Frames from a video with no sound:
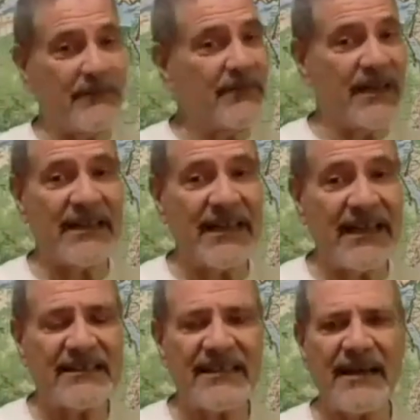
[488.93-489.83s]
I'm not
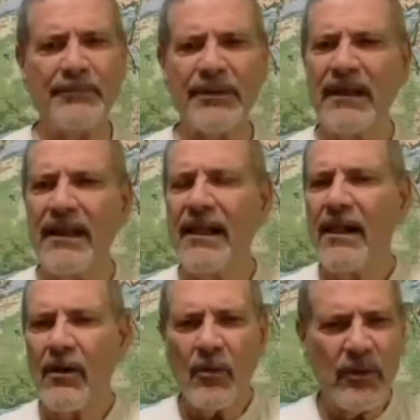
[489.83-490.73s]
against that, but
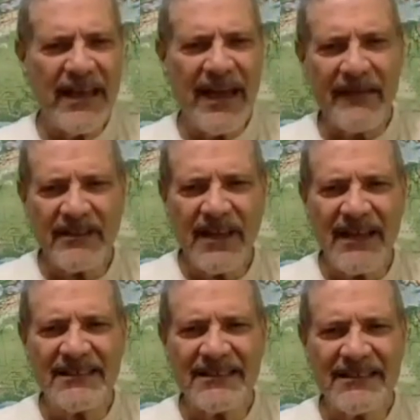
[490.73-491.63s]
when the
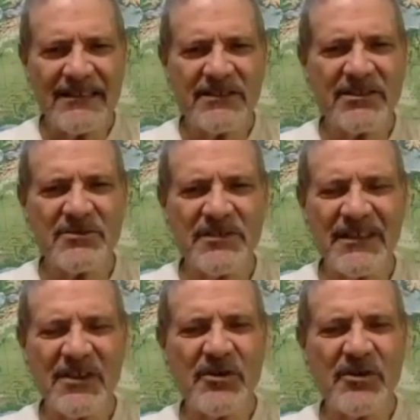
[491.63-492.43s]
advertising industry